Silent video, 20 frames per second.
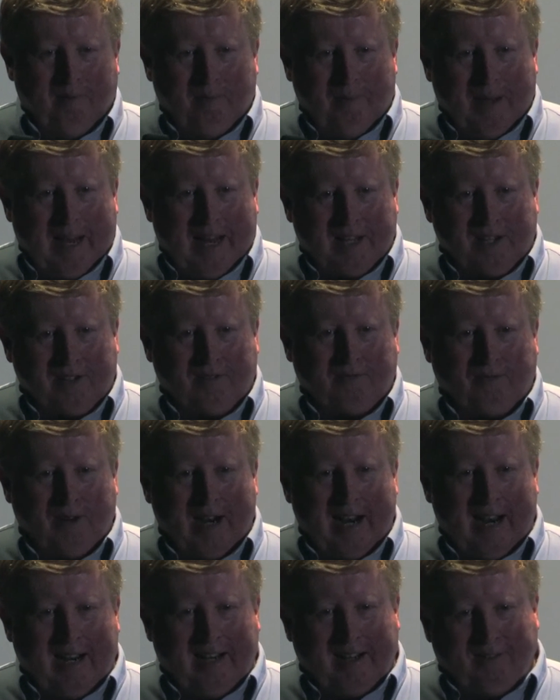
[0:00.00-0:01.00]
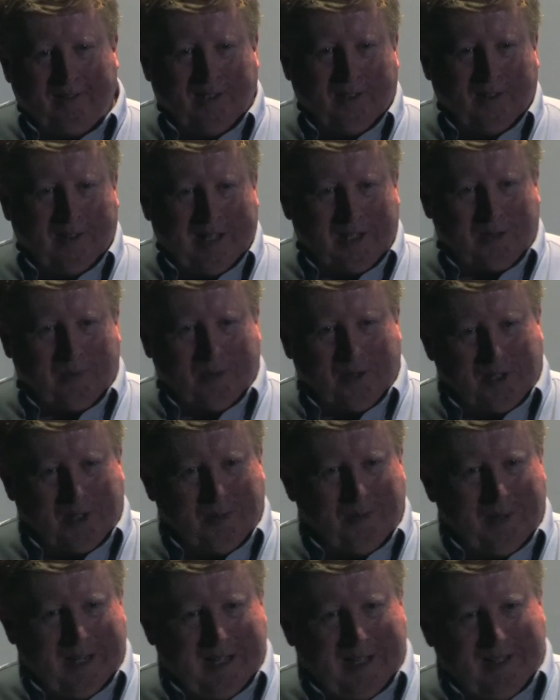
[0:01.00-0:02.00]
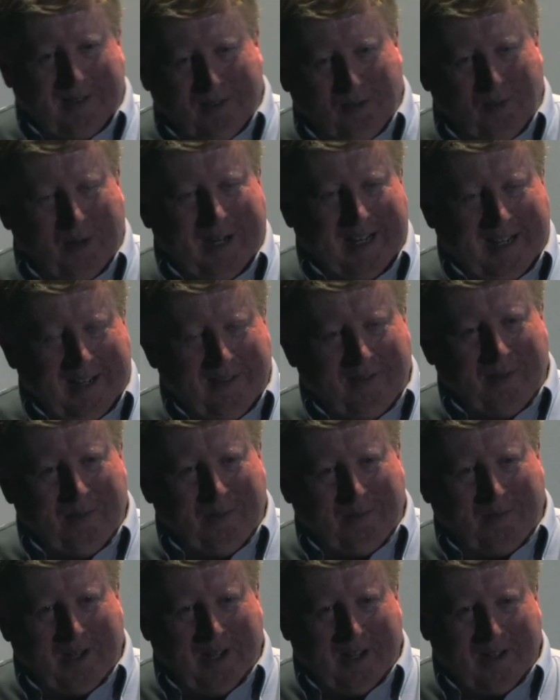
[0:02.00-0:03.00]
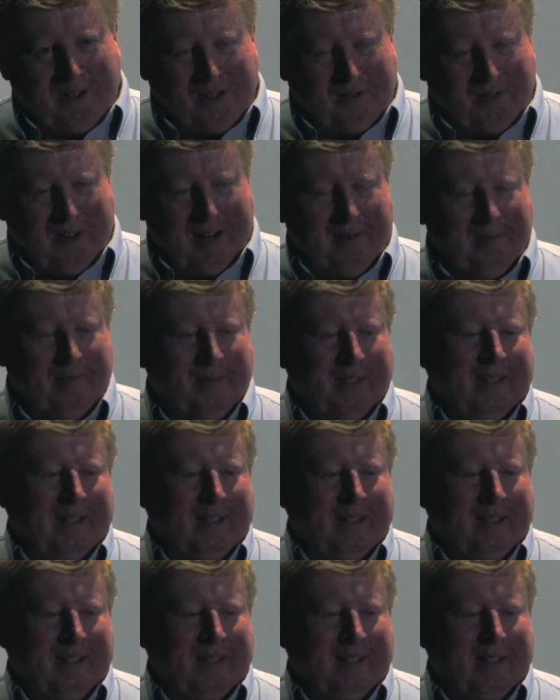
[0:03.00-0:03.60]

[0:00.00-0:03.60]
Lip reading: bands of red, even though that's supposed to be 20 different colors of red.